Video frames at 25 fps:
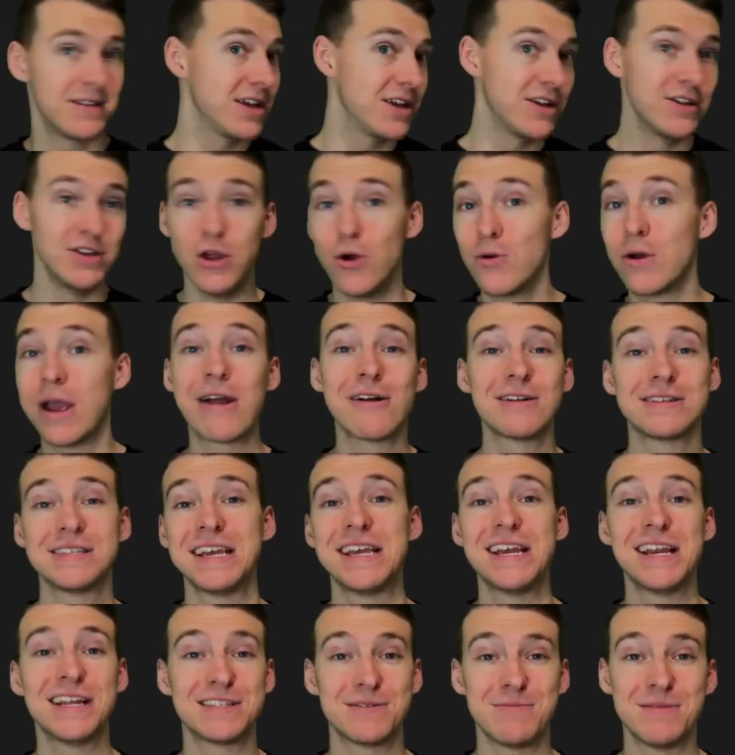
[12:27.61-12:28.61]
no guarantee
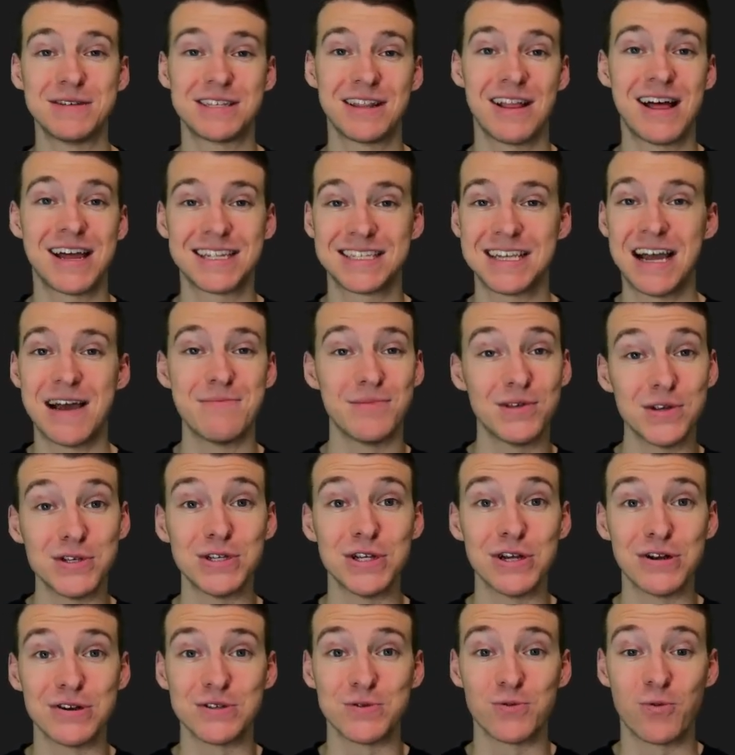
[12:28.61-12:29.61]
he doesn't miss a lot of time this
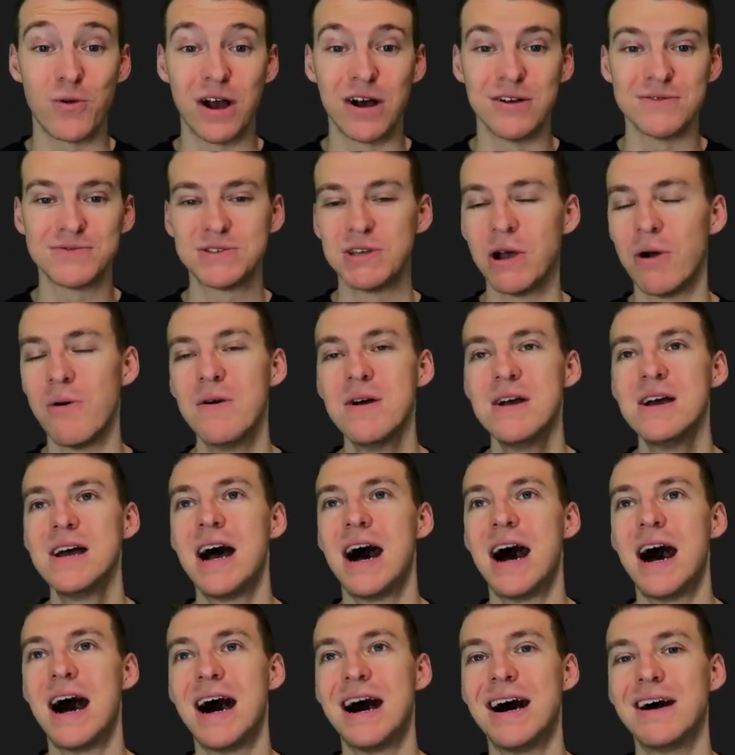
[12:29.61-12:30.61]
year as well. So
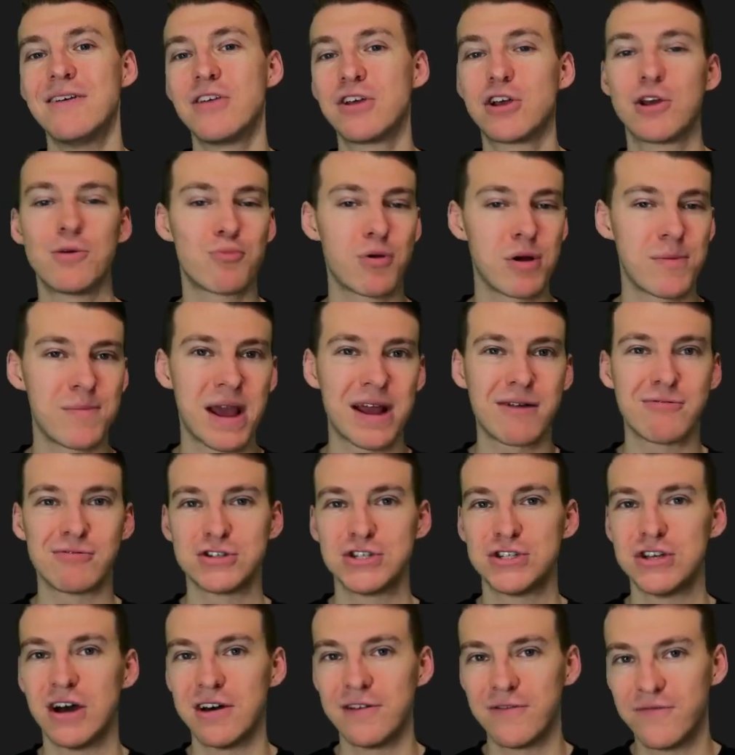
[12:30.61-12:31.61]
they could bring back
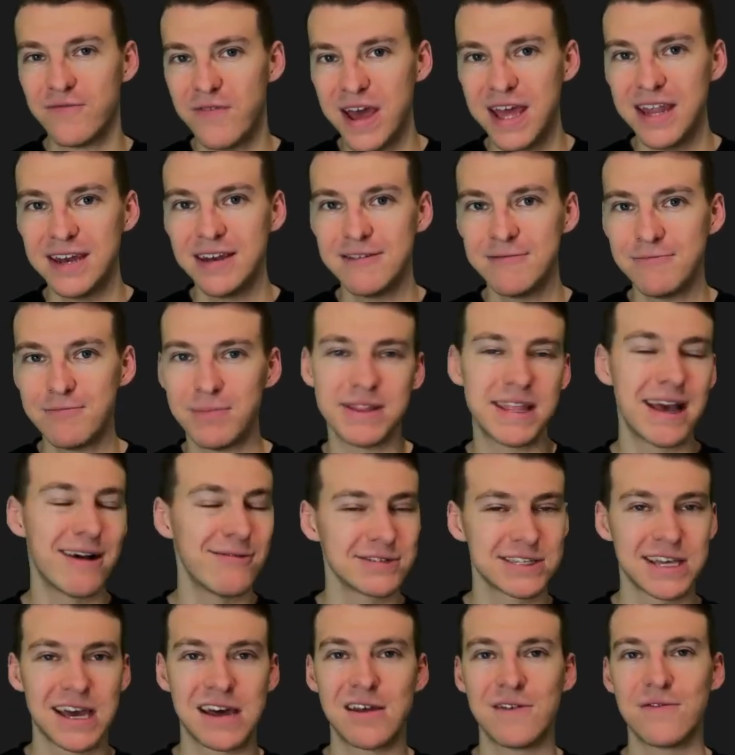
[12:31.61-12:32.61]
Rashad Fenton, but that
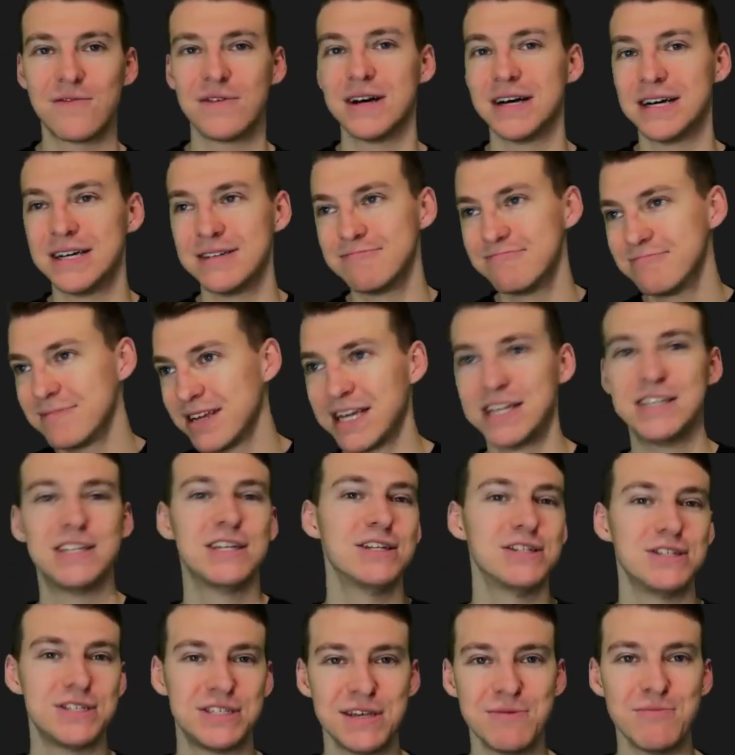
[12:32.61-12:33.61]
was kind of a
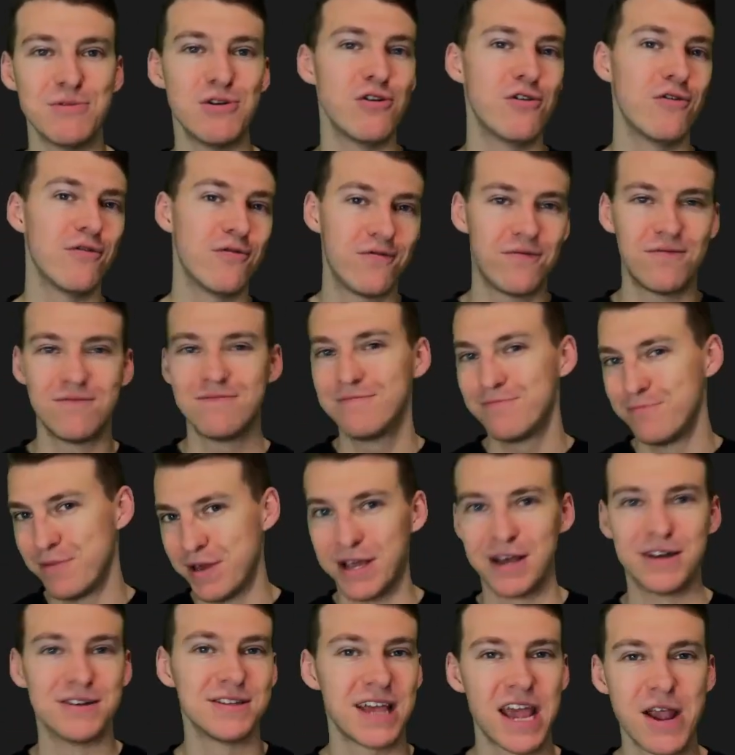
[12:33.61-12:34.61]
contingency move
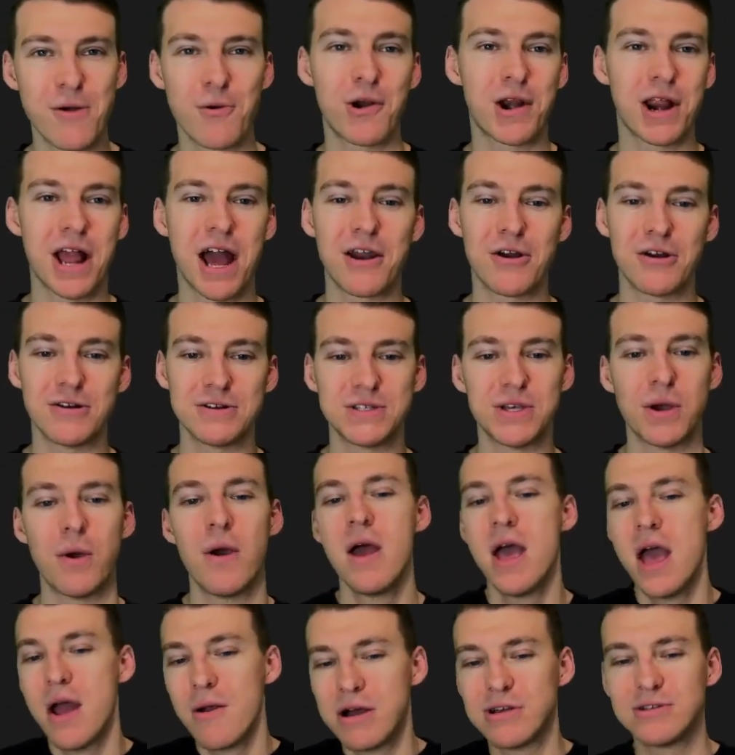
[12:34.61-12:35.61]
because Hayward got hurt. So
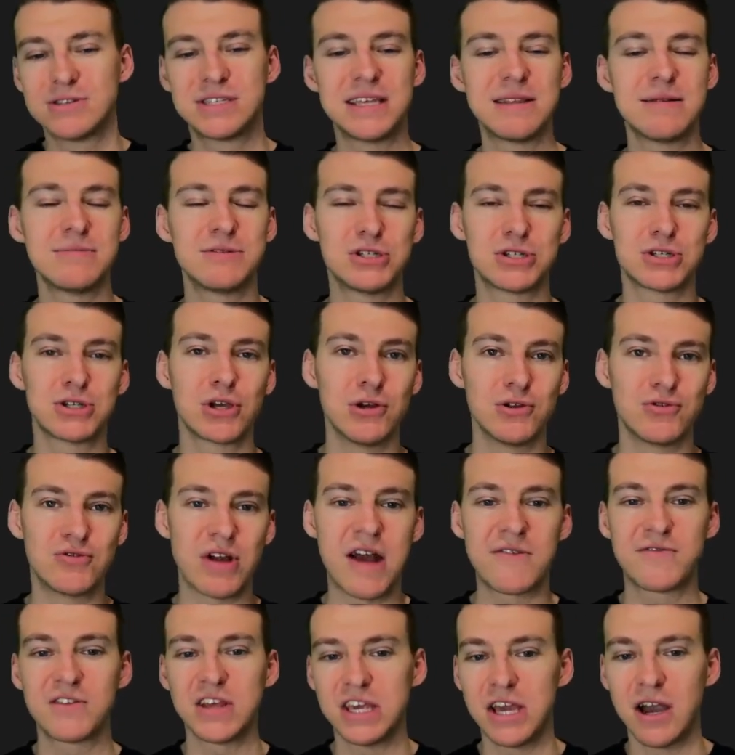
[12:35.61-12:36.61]
I'd rather see them just go
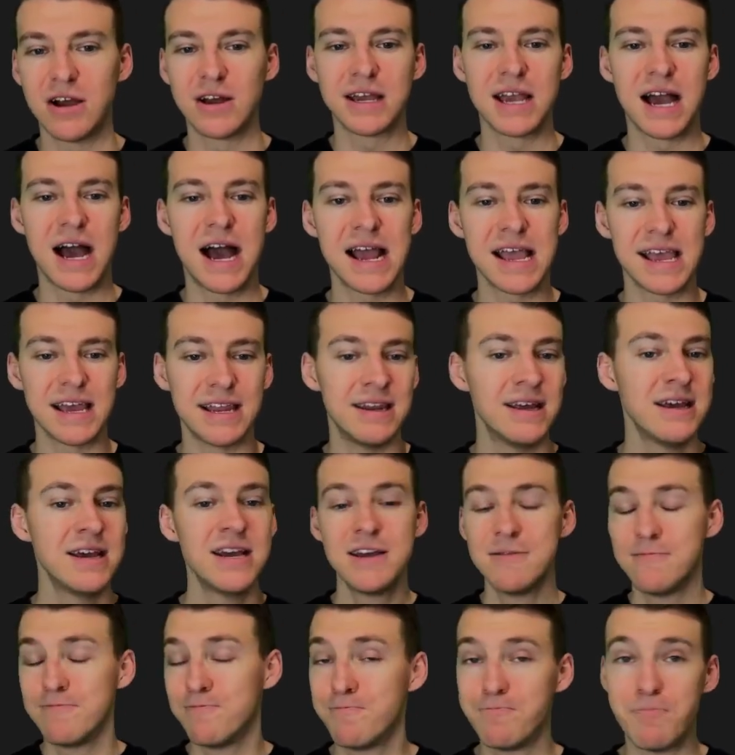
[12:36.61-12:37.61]
draft a young guy and
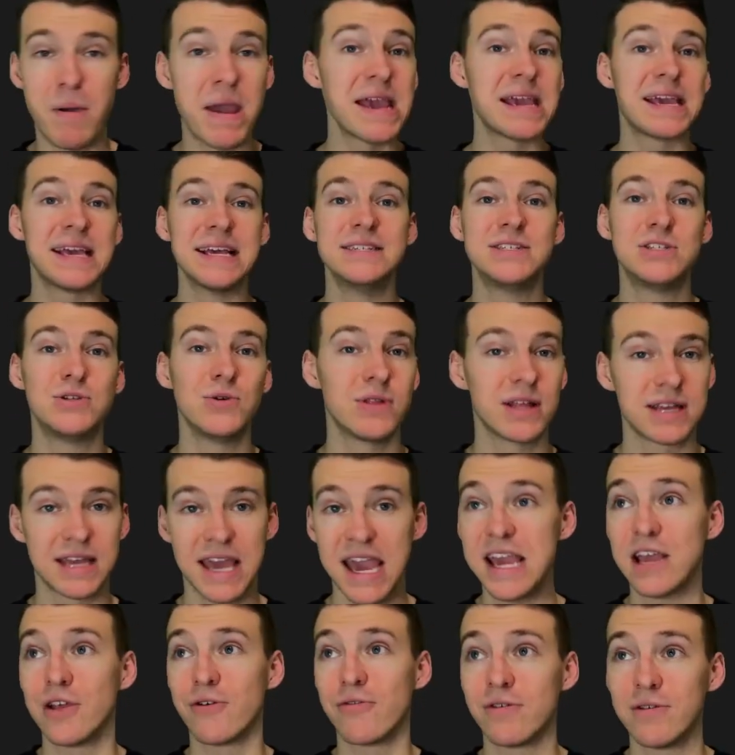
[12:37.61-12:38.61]
bank into, like, hey,